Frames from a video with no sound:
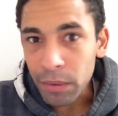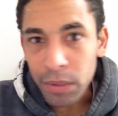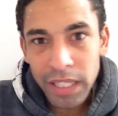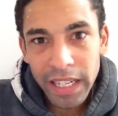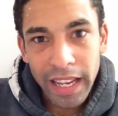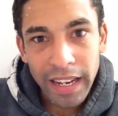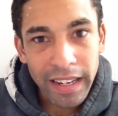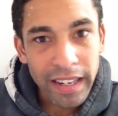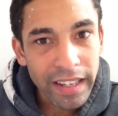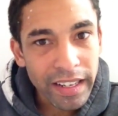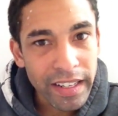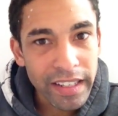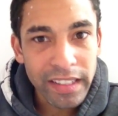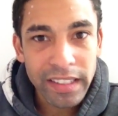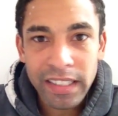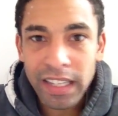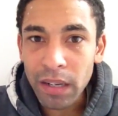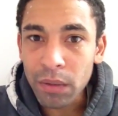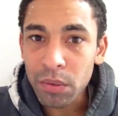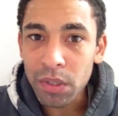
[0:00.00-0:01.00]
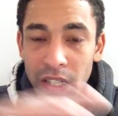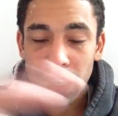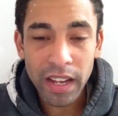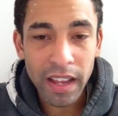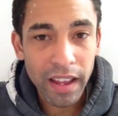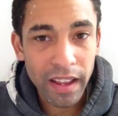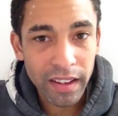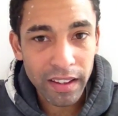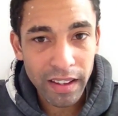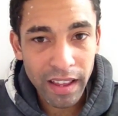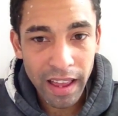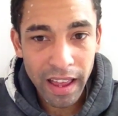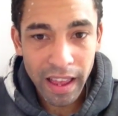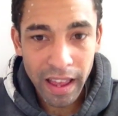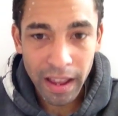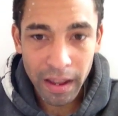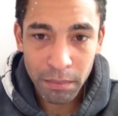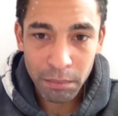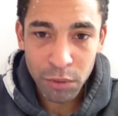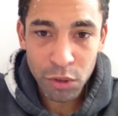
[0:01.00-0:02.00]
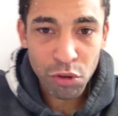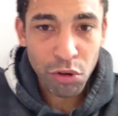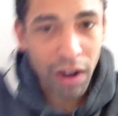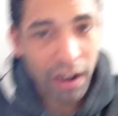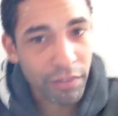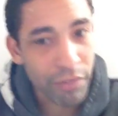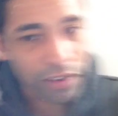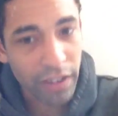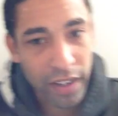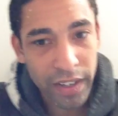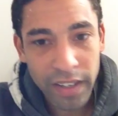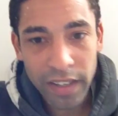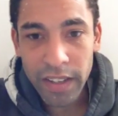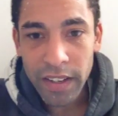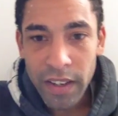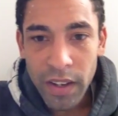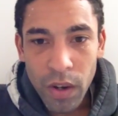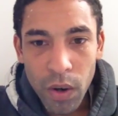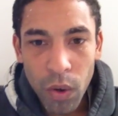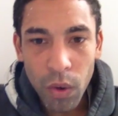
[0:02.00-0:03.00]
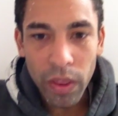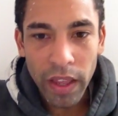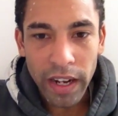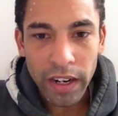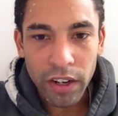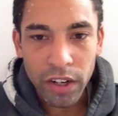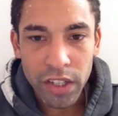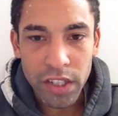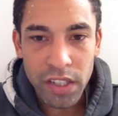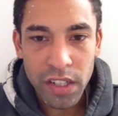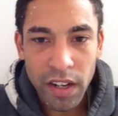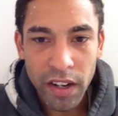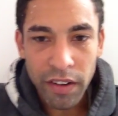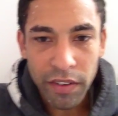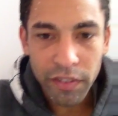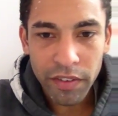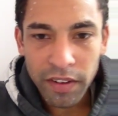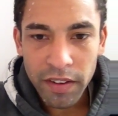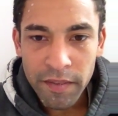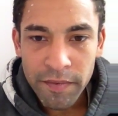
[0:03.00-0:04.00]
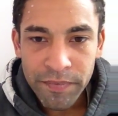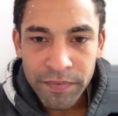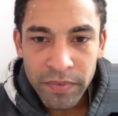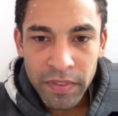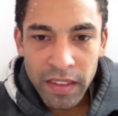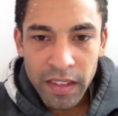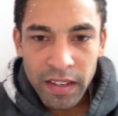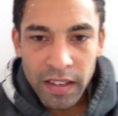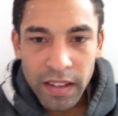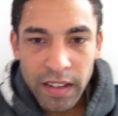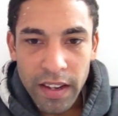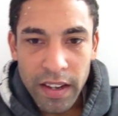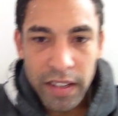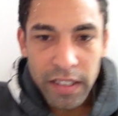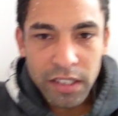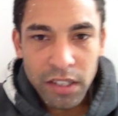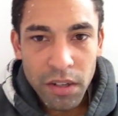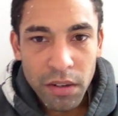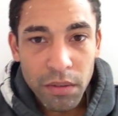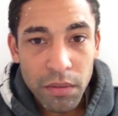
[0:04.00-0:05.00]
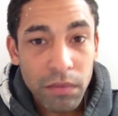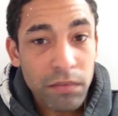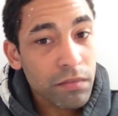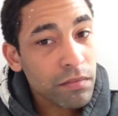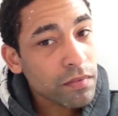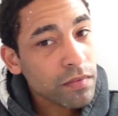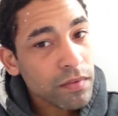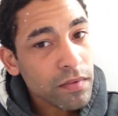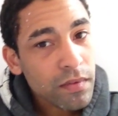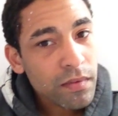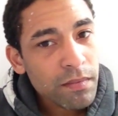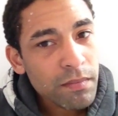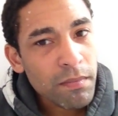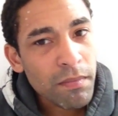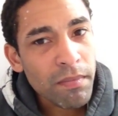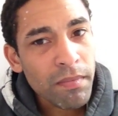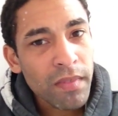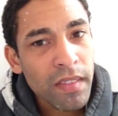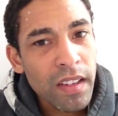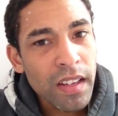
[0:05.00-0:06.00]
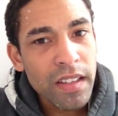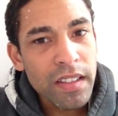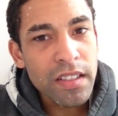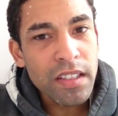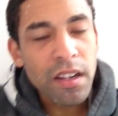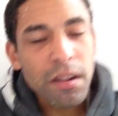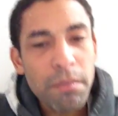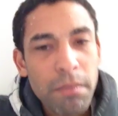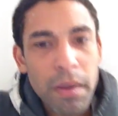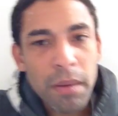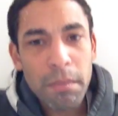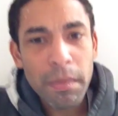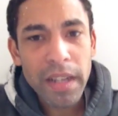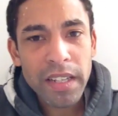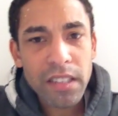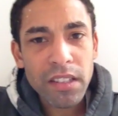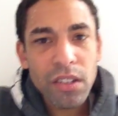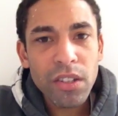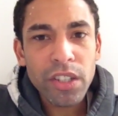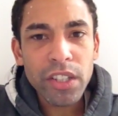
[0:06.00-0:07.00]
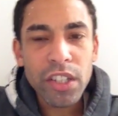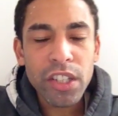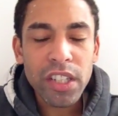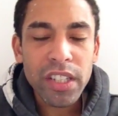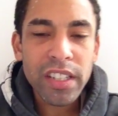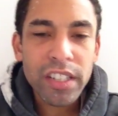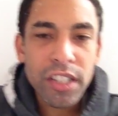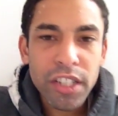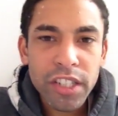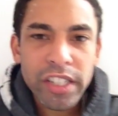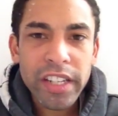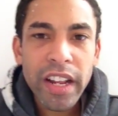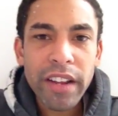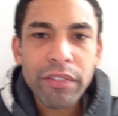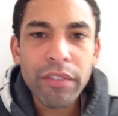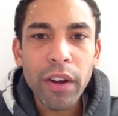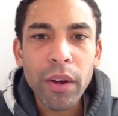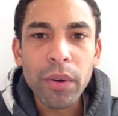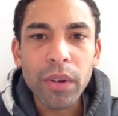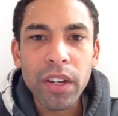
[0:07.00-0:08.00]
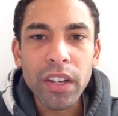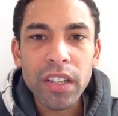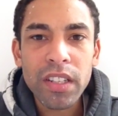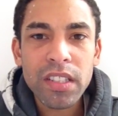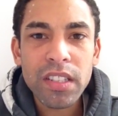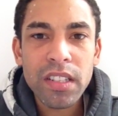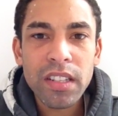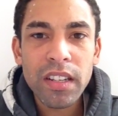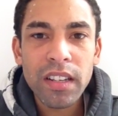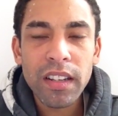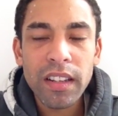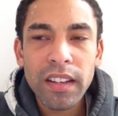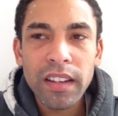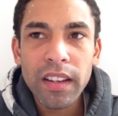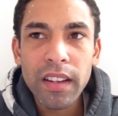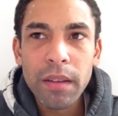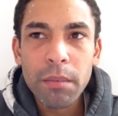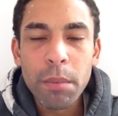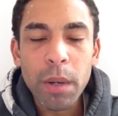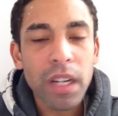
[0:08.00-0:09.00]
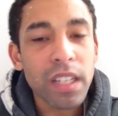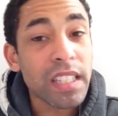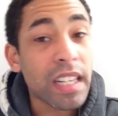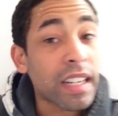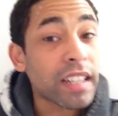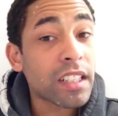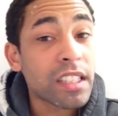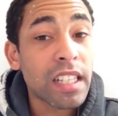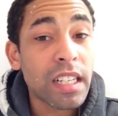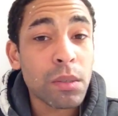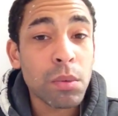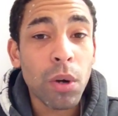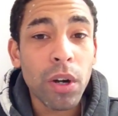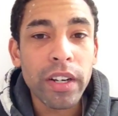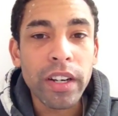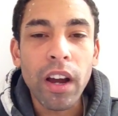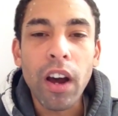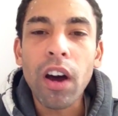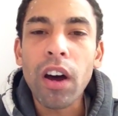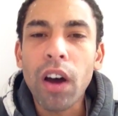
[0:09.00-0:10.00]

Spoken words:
get leads, how to get traffic, all that kind of stuff. Okay, so make sure you just stay focused, because that's what I did.